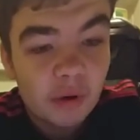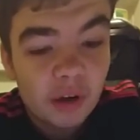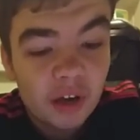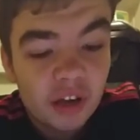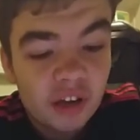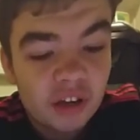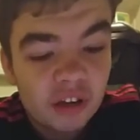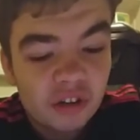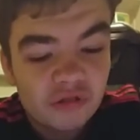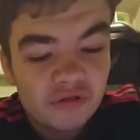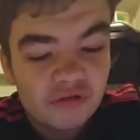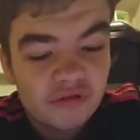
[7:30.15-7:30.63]

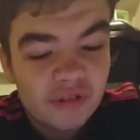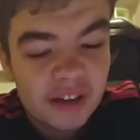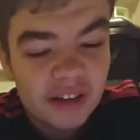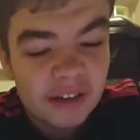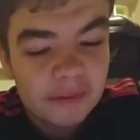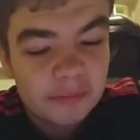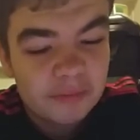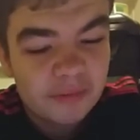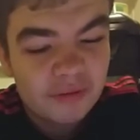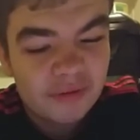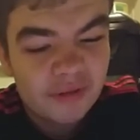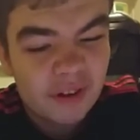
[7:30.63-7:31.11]
and
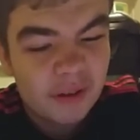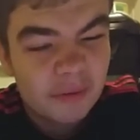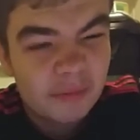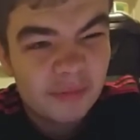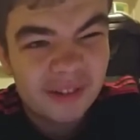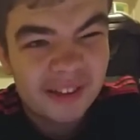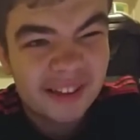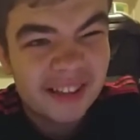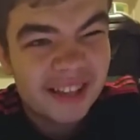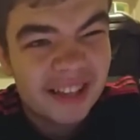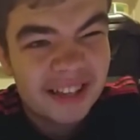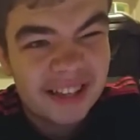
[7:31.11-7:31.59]
Greg pretty
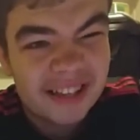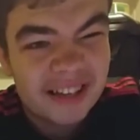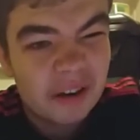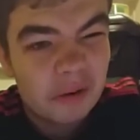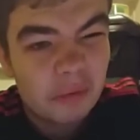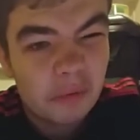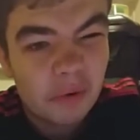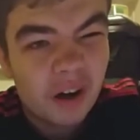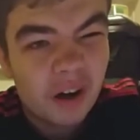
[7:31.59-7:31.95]
much did now